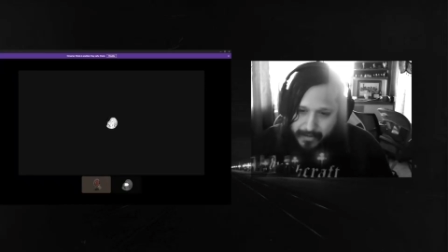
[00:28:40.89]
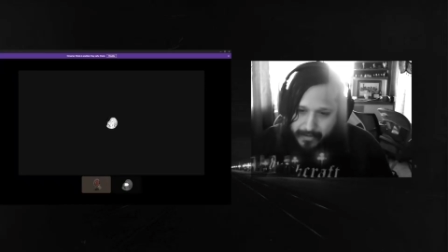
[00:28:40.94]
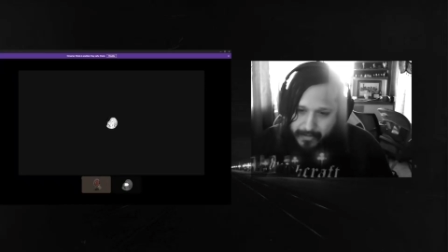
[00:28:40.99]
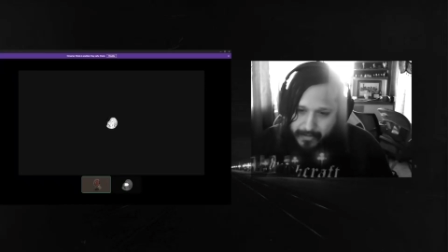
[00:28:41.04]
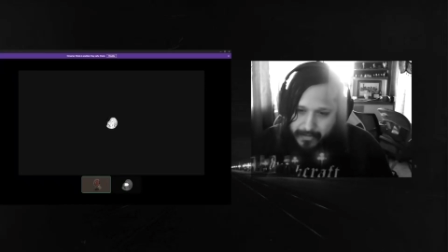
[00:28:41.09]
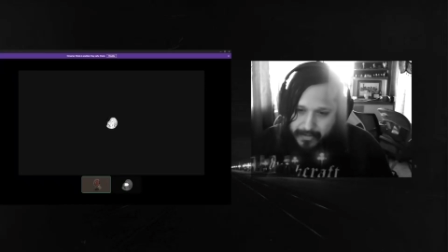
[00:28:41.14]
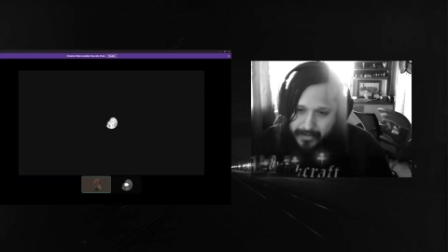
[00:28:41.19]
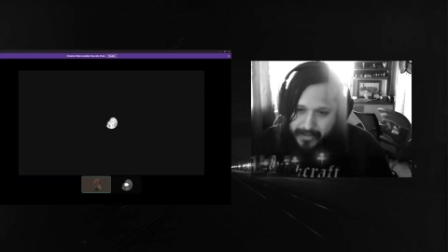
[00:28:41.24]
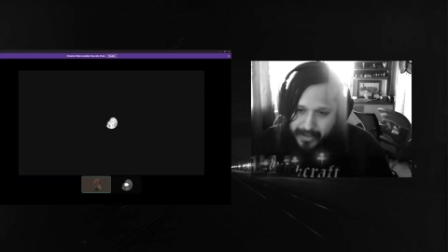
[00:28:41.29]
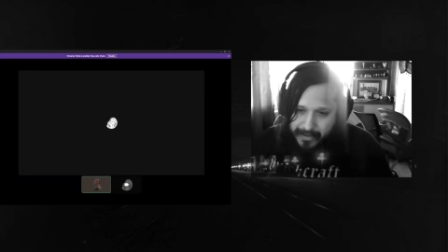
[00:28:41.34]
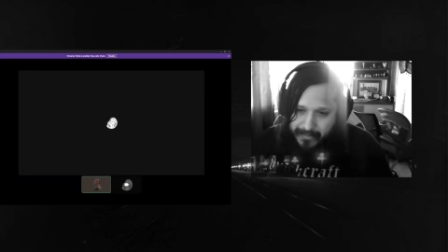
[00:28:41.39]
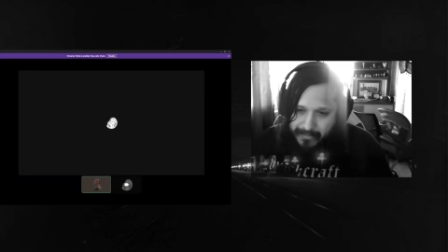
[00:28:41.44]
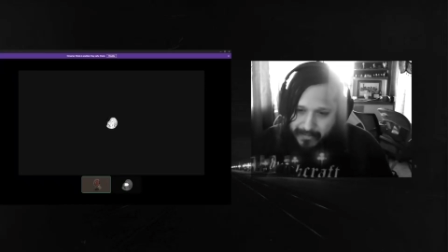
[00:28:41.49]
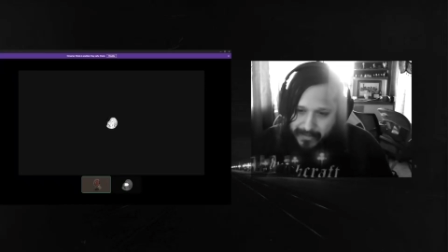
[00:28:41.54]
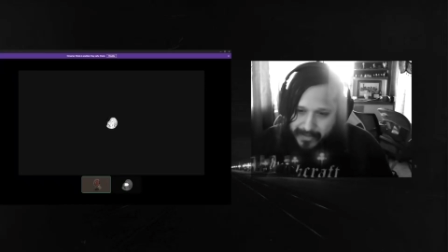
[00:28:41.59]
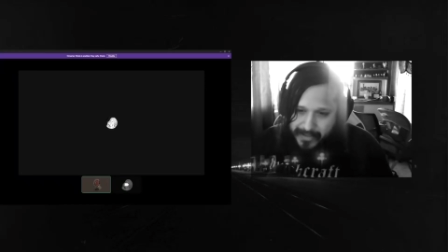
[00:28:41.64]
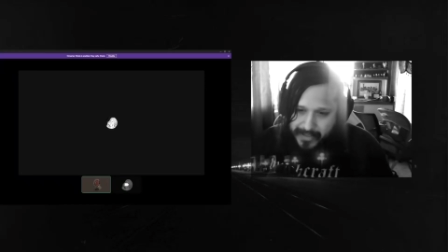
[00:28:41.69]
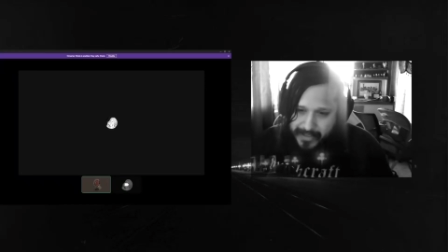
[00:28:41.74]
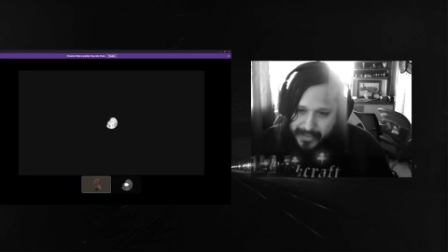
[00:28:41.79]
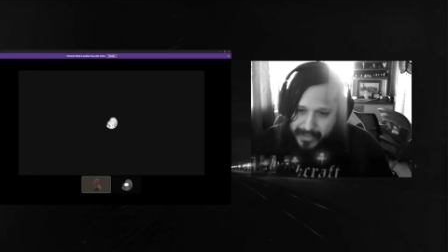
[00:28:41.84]
or
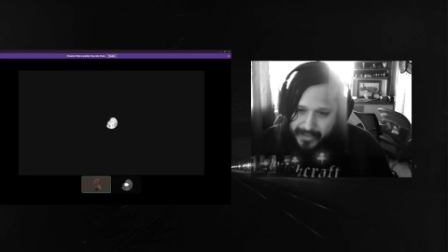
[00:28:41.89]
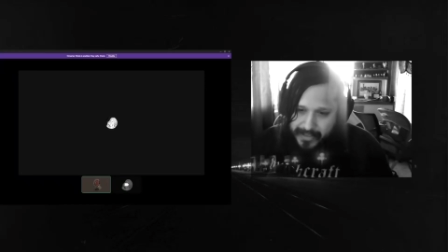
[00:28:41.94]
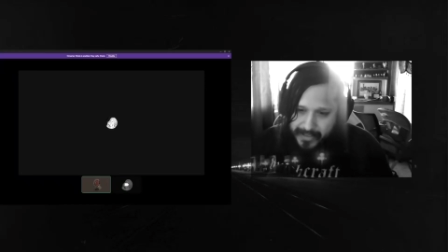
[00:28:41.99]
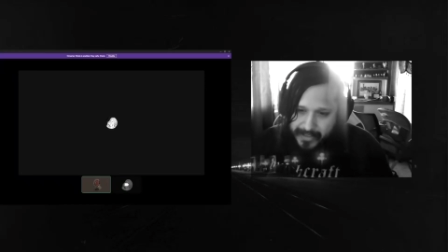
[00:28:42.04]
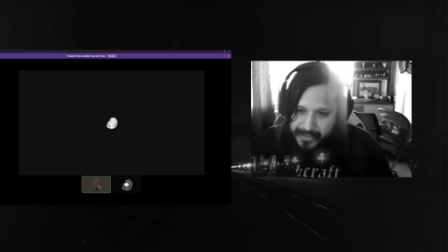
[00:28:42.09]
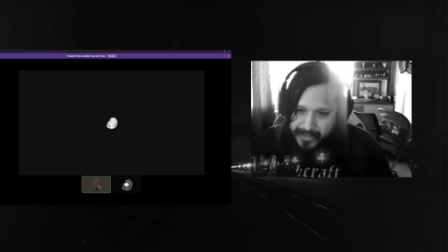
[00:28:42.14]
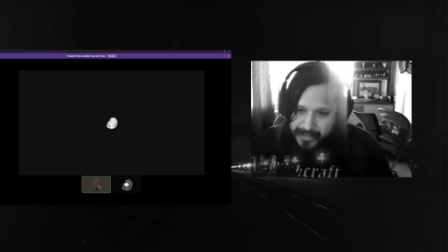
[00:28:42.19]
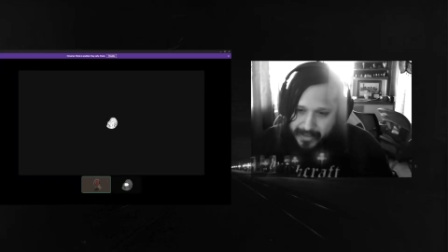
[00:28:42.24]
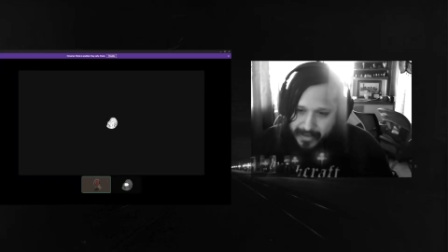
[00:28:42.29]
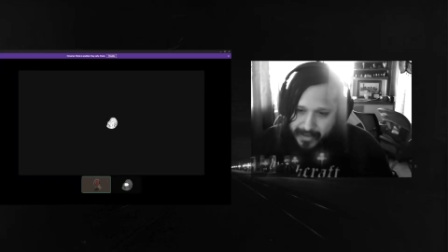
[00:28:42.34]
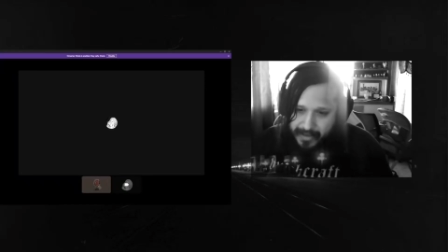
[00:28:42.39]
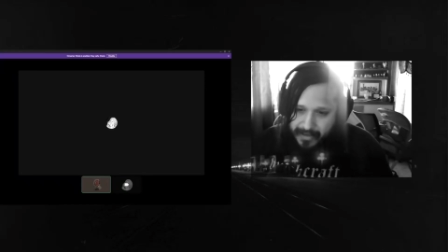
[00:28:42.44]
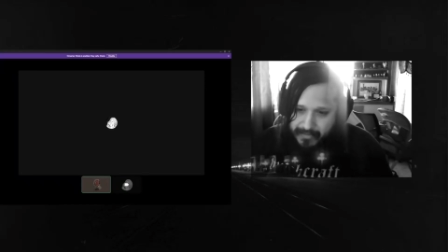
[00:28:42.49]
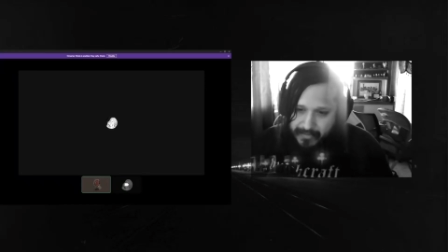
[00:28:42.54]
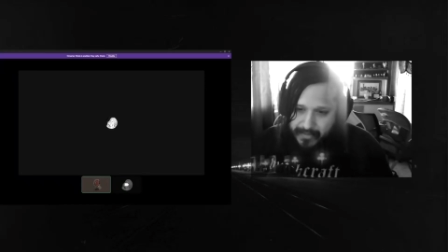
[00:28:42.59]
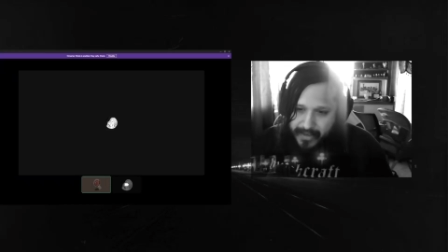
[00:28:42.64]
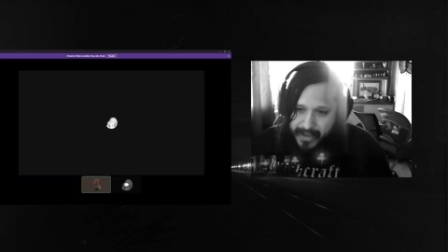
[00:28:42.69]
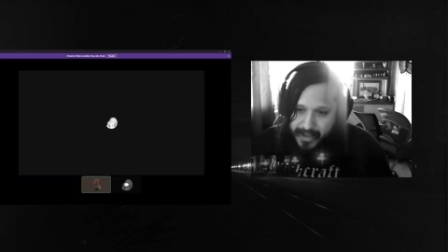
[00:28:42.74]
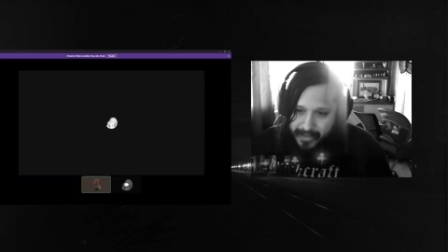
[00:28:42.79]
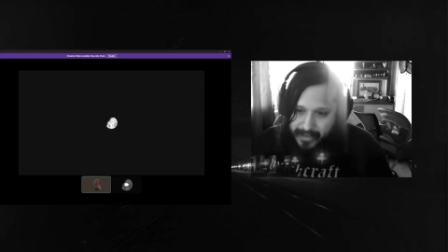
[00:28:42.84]
differences in
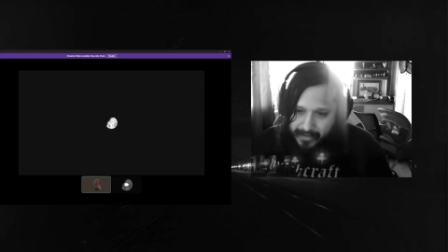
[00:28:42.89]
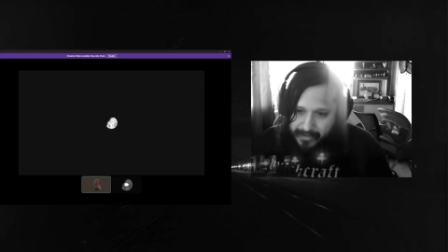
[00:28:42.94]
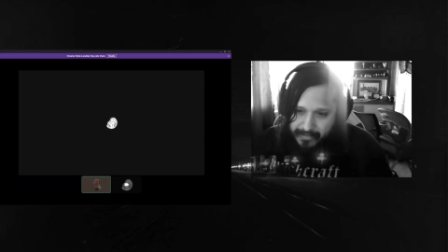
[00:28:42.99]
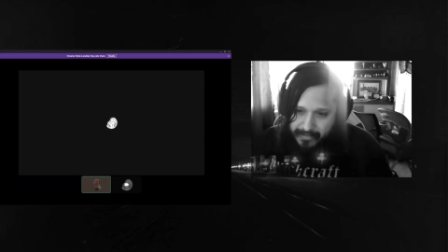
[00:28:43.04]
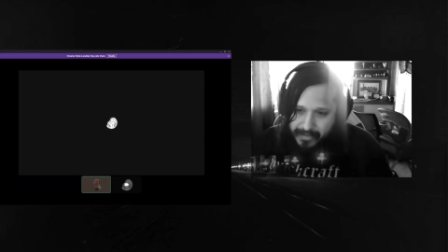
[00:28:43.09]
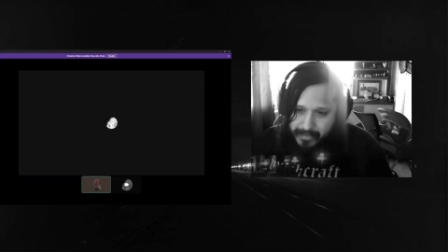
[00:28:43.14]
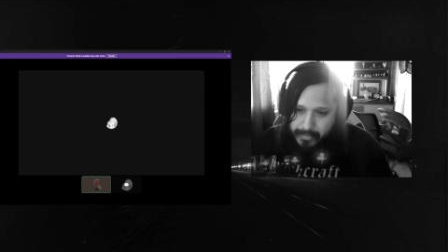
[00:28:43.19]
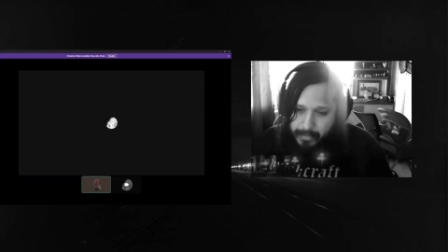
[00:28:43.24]
values